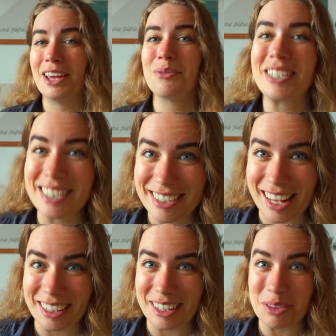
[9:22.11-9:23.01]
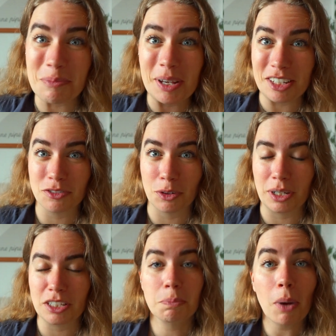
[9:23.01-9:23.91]
It wasn't exactly the biggest
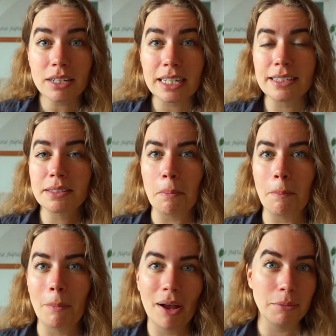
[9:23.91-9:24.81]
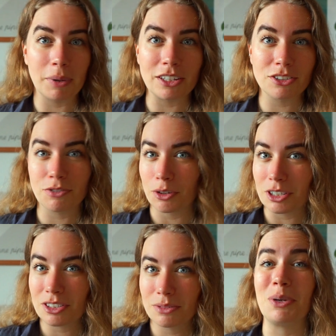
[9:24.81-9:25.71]
focus, but it's my biggest
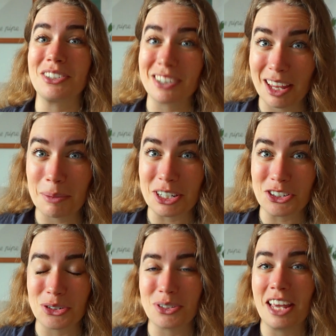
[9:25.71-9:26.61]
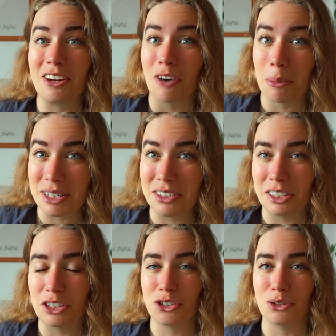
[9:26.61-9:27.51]
focus because climate issues and environmental
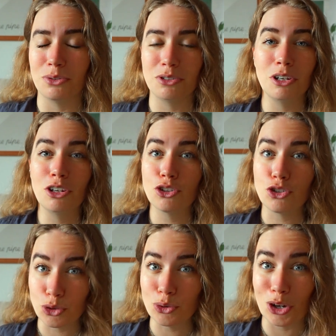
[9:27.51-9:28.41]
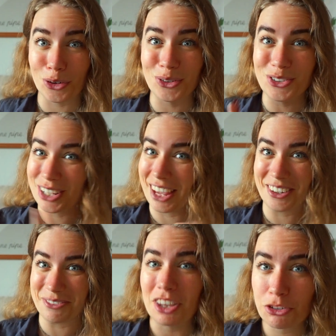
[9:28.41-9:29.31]
issues do go
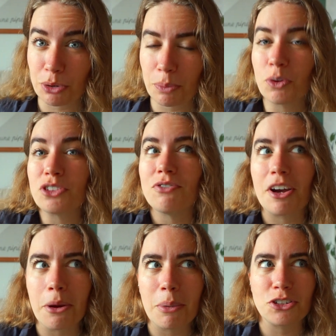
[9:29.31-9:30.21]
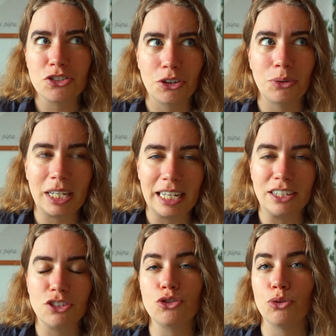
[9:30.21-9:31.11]
together. This trip was very much so
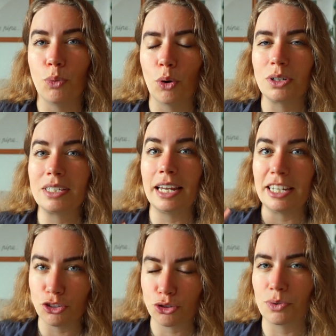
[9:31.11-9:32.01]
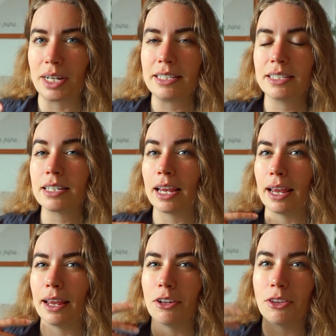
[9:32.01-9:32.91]
geared towards an interest
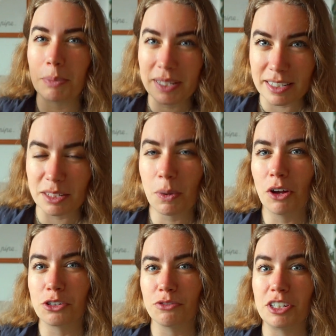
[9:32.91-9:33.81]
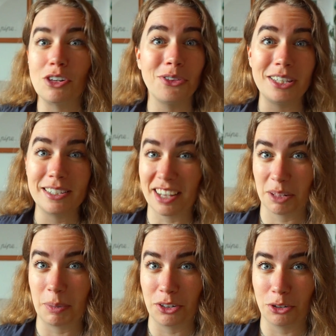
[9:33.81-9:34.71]
in the business part of it or the
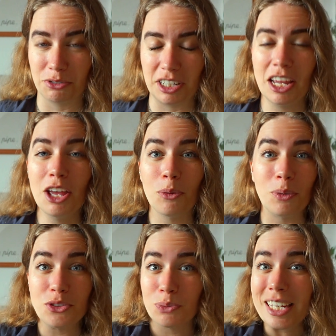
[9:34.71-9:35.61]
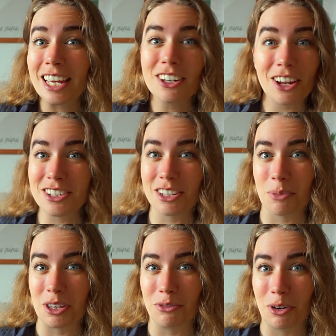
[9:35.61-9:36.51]
tech part of it, which we can learn
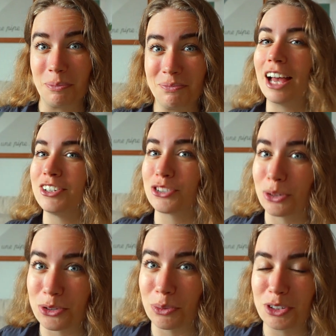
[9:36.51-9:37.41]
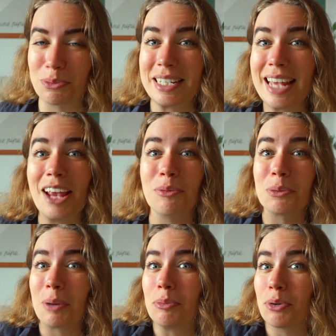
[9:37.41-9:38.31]
something from. I just also want to maintain
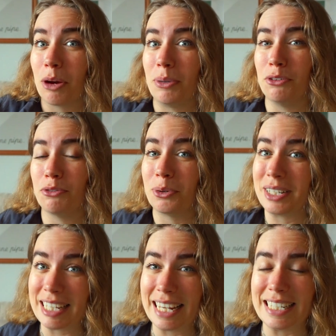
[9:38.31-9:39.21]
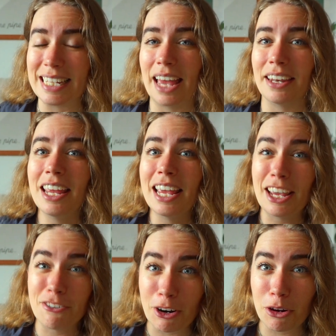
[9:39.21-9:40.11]
what my primary focus is, and
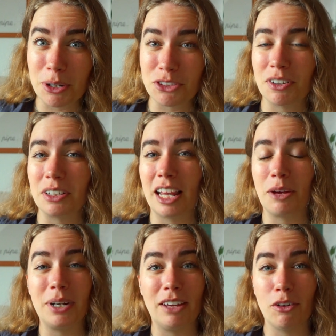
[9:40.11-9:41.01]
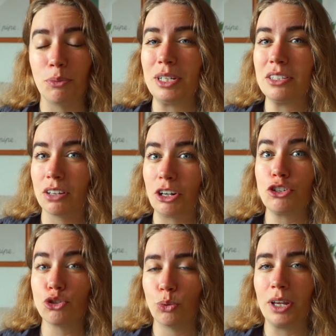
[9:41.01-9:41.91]
it very much felt like whenever we started
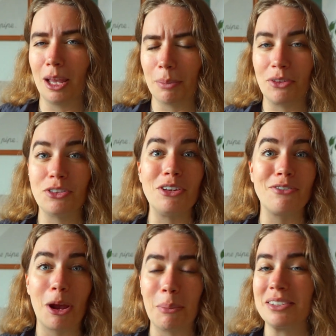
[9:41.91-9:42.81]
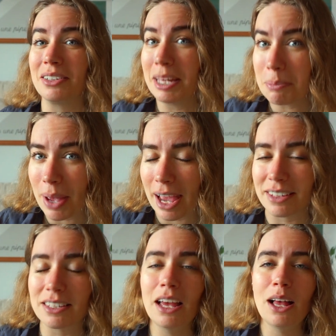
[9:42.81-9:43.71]
talking about the environmental
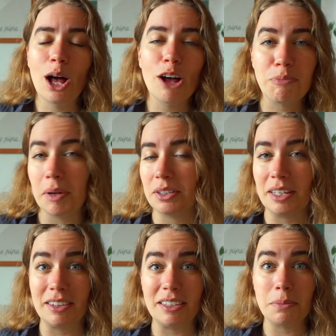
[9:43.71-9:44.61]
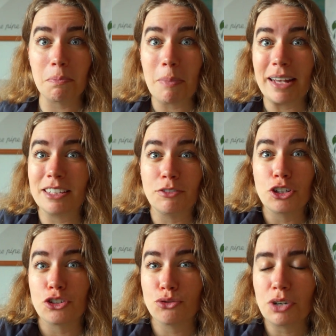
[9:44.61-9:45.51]
impacts of building these massive
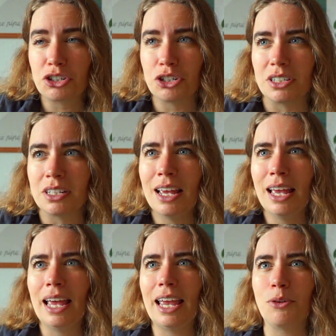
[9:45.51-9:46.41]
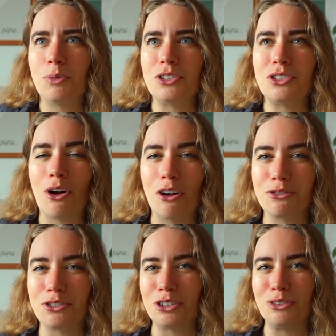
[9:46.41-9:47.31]
constructions, it was
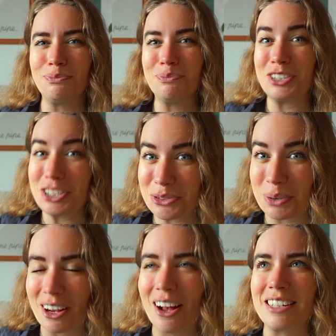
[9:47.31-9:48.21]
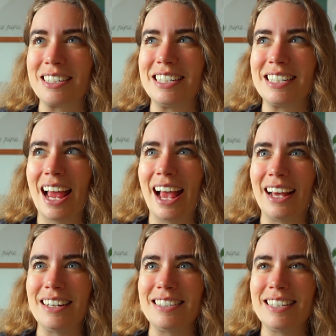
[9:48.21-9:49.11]
often disregarded
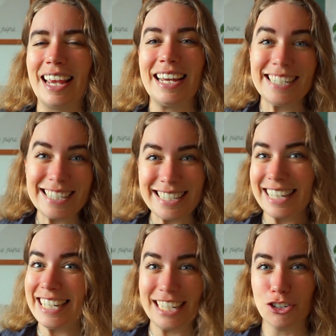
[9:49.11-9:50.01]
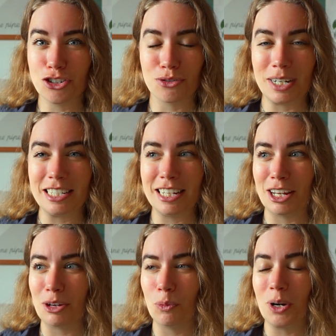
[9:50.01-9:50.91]
as a silly interest
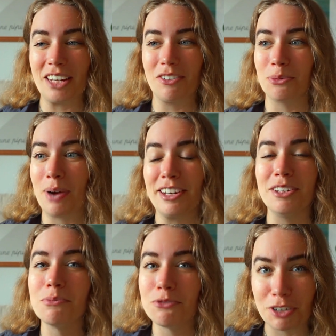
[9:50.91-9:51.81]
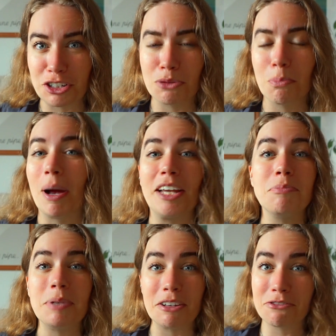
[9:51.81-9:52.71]
in whatever random fish might
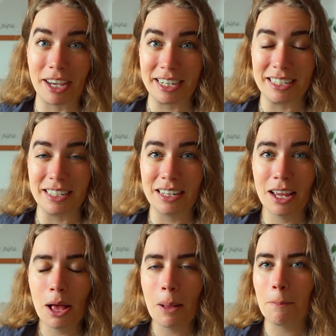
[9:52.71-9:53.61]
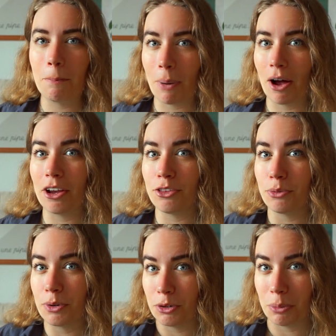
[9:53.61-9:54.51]
be affected by the
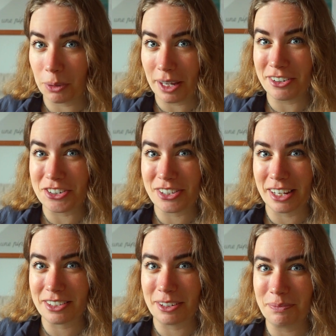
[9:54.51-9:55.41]
renewable energy sector.